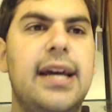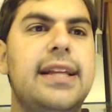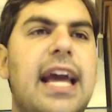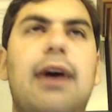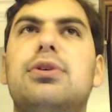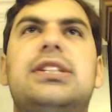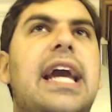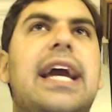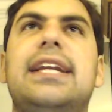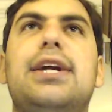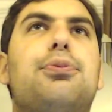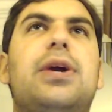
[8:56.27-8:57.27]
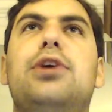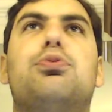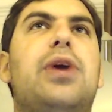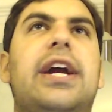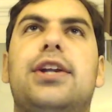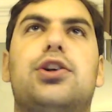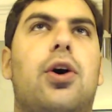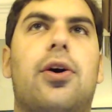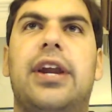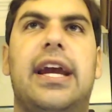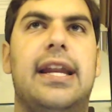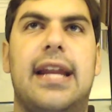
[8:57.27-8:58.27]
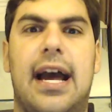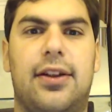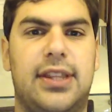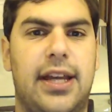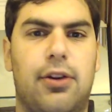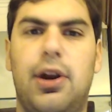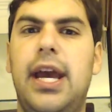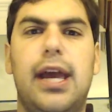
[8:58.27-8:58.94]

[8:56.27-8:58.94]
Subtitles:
That was Andy Reid reincarnated out there.